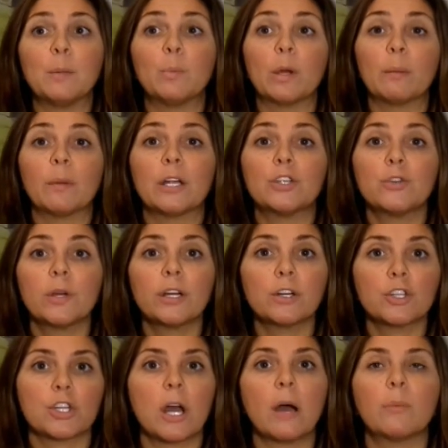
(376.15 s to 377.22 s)
bring my
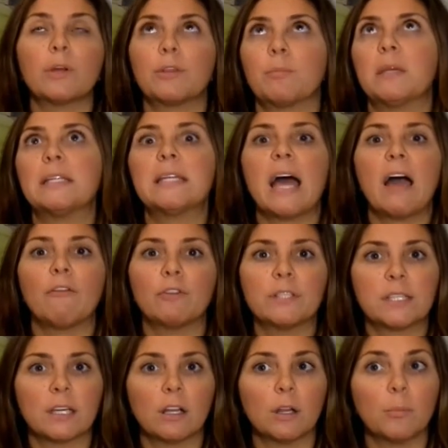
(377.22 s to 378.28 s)
trigger shot with me to every
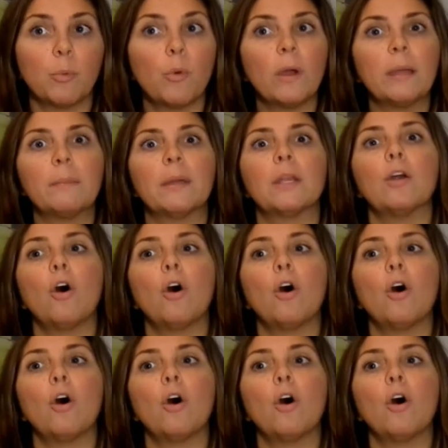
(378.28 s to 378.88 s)
single appointment,